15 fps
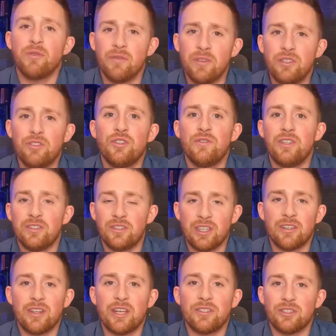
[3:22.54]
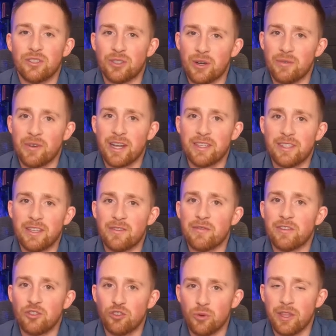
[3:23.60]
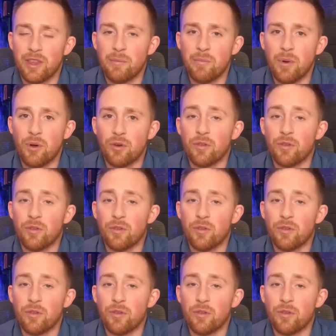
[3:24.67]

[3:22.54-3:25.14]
Both of these UV sterilizers are effective. I've enjoyed them